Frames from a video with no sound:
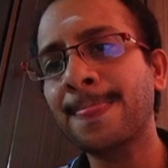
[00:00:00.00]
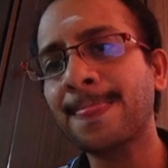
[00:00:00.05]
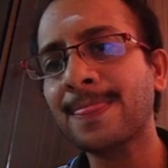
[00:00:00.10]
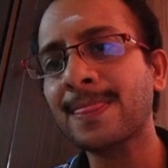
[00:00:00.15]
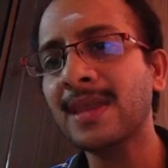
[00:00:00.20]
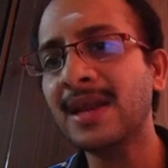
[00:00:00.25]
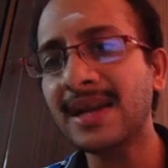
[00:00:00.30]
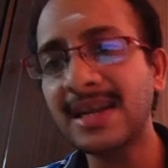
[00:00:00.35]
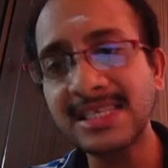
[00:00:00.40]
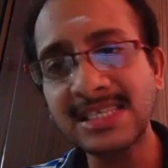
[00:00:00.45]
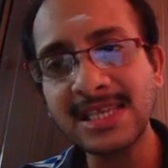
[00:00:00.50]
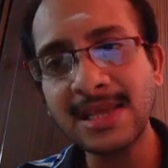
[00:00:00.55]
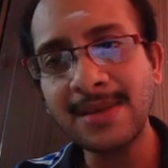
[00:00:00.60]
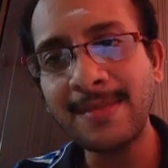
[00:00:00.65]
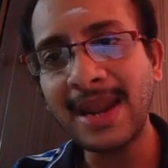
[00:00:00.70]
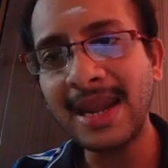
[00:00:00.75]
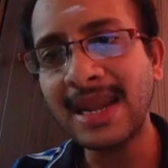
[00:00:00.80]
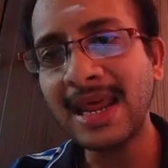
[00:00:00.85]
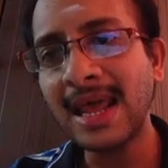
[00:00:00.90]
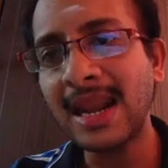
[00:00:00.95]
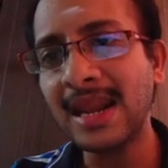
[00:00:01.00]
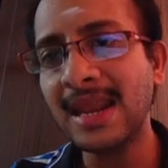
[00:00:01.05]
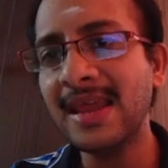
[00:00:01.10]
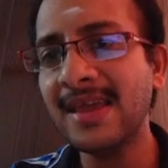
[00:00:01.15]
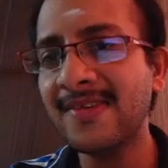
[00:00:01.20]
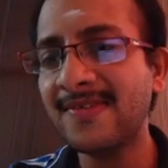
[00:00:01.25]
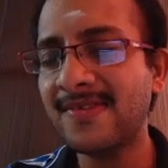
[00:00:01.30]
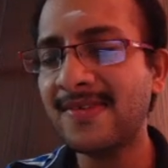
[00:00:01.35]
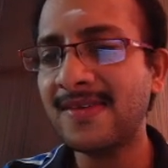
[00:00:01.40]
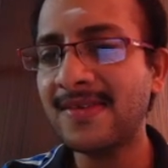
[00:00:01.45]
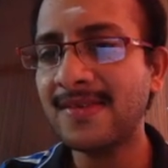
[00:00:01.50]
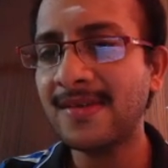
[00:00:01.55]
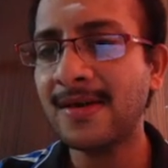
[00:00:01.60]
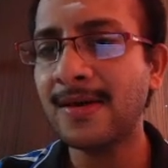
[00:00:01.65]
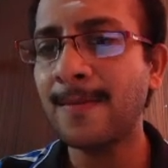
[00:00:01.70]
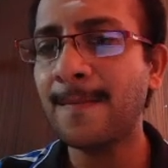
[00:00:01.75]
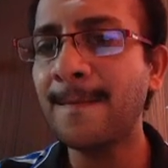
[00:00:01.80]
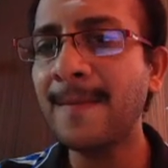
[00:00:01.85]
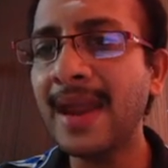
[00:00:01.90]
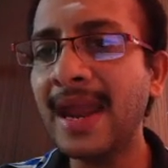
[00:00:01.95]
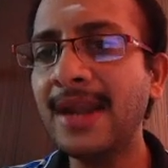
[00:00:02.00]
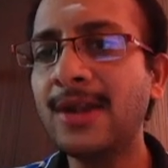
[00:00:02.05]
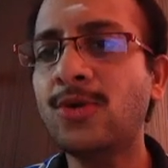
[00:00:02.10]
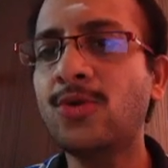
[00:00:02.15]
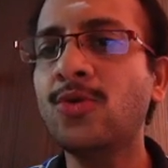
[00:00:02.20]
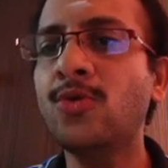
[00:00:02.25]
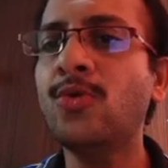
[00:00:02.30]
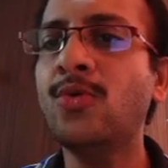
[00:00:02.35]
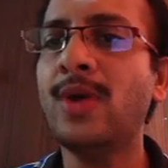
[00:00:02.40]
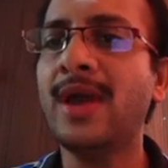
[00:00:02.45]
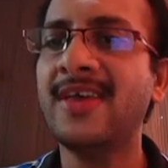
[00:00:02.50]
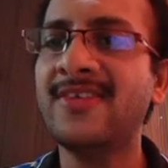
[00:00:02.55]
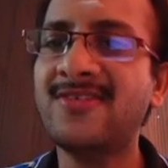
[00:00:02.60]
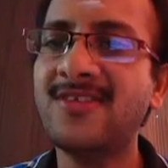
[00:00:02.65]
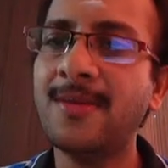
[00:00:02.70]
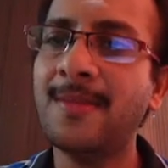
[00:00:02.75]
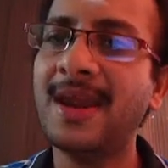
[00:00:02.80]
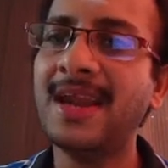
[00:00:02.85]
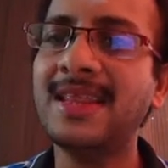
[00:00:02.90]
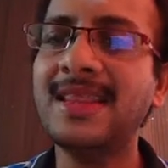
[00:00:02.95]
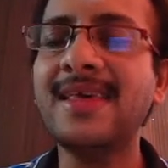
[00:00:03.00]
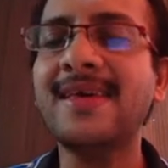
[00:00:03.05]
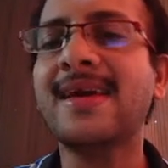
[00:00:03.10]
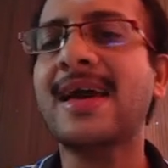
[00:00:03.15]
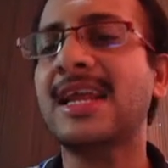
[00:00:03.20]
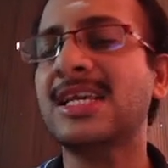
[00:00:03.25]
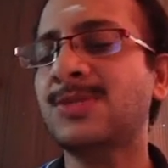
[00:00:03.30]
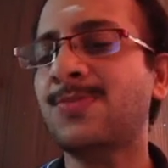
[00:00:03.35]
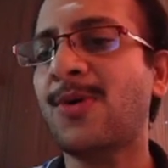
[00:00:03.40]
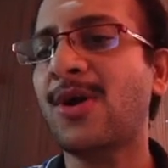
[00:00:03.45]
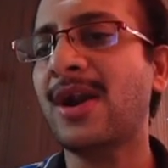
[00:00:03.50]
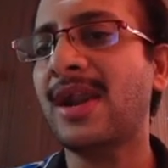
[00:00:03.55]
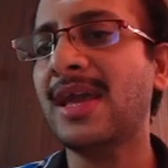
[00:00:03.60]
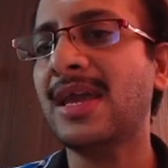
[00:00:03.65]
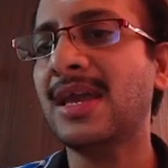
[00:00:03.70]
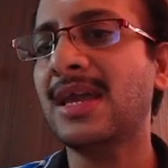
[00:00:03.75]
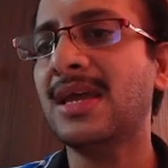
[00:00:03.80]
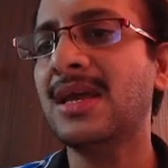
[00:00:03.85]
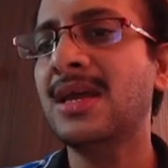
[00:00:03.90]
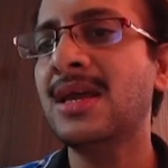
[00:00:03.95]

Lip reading: discriminator is made to estimate the corresponding